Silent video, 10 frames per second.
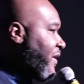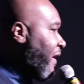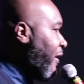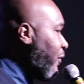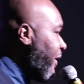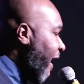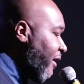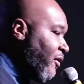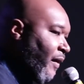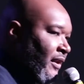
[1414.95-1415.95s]
to kill
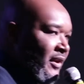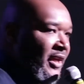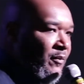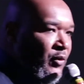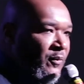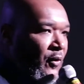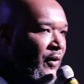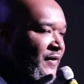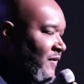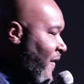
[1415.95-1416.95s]
Daniel and the Hebrew
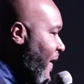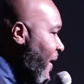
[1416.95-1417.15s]
boys